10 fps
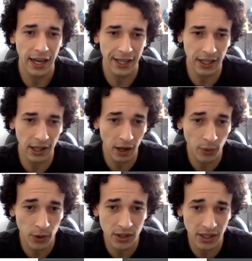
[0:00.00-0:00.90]
and allow
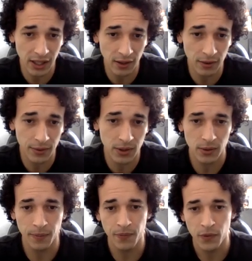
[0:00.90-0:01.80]
ourselves
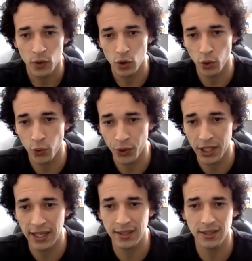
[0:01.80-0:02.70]
to create